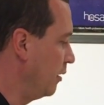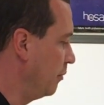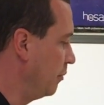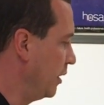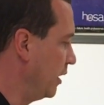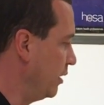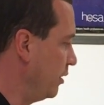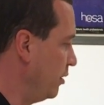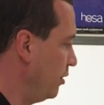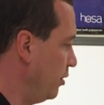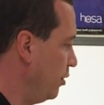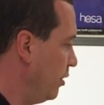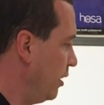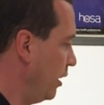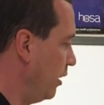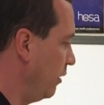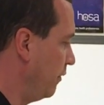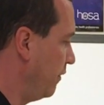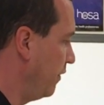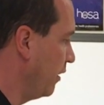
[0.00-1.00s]
but you
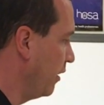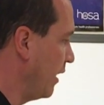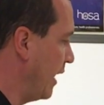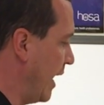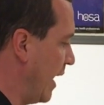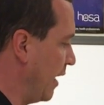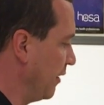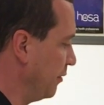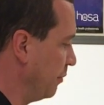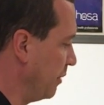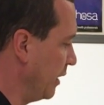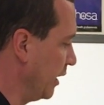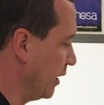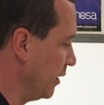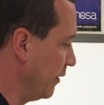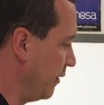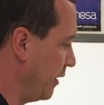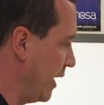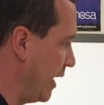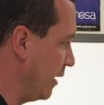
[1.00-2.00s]
can feel the
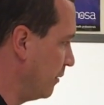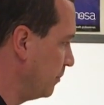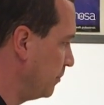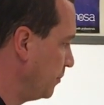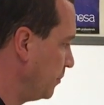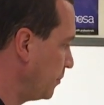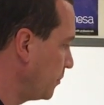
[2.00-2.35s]
aspect of that.